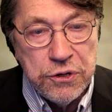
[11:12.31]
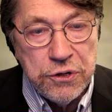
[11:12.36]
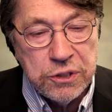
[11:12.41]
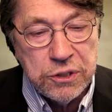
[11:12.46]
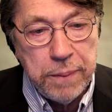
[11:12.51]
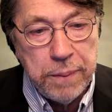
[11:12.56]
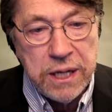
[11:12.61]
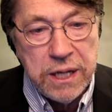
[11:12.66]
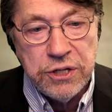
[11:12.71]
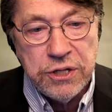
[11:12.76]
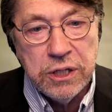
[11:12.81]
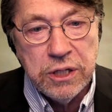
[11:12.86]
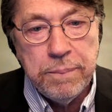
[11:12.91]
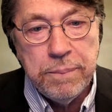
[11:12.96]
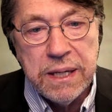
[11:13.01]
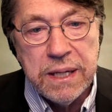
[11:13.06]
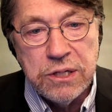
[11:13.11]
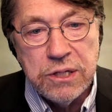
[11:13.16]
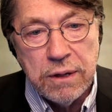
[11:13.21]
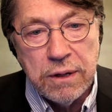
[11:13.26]
the
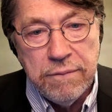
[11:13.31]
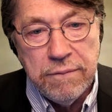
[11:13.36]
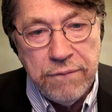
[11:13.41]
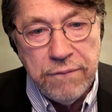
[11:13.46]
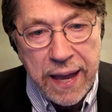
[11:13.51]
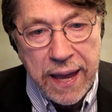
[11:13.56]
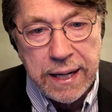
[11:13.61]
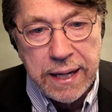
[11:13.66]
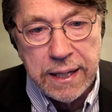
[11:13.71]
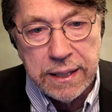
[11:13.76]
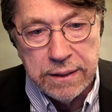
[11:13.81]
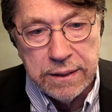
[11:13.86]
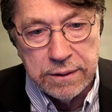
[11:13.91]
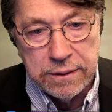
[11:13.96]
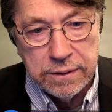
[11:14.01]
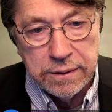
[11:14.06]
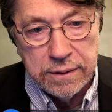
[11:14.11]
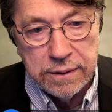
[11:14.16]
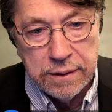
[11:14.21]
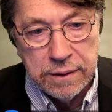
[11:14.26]
spaceship is
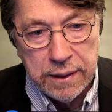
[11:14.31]
vacant.